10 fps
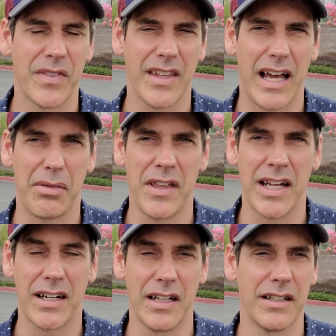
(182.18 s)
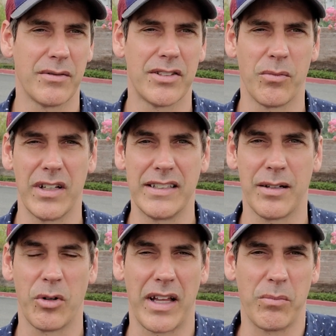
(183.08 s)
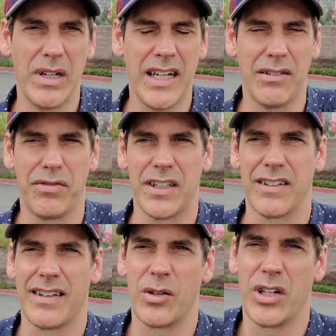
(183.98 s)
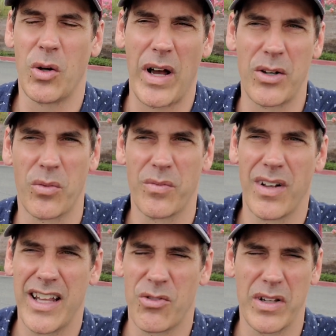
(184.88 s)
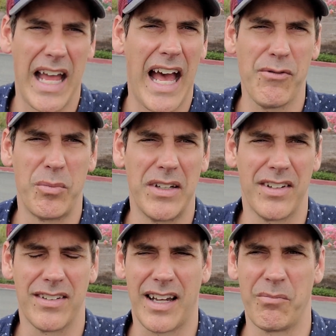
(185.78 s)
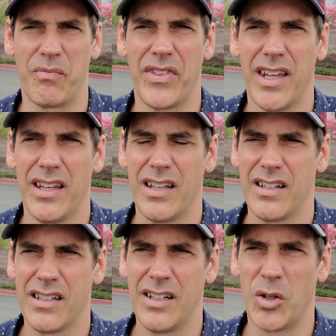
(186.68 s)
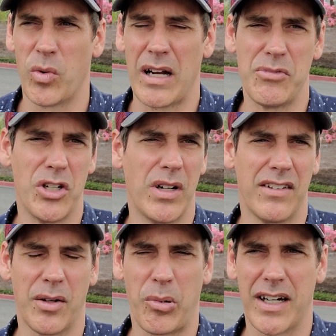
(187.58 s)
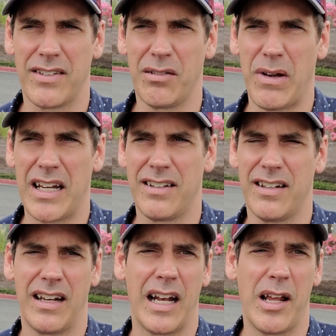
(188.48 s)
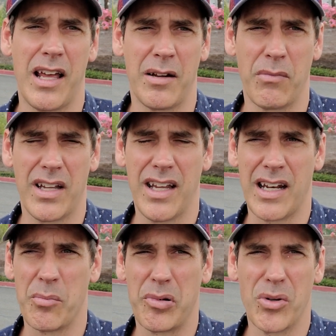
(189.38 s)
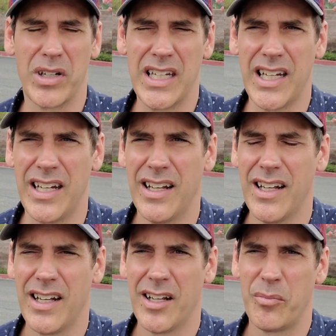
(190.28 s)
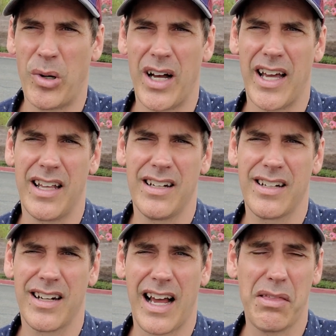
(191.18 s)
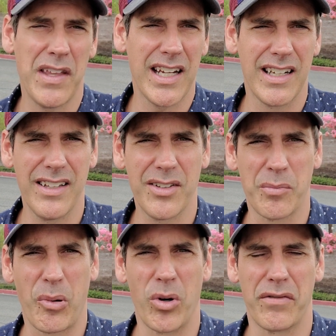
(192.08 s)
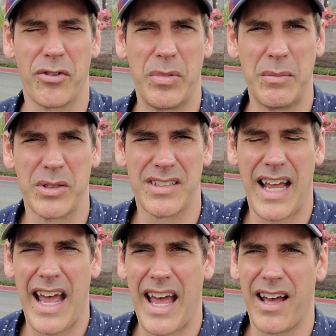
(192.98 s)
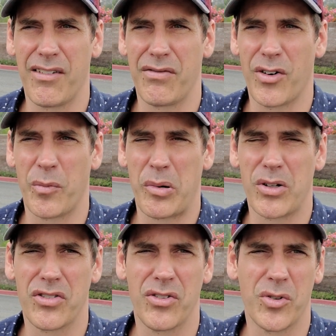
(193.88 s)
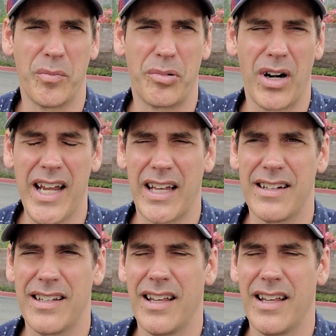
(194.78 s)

I think, at least someone like me, feels like, I don't really have a business. What I'm doing is I'm practicing medicine and I'm an employee. But I think it is important for people to have a personal brand,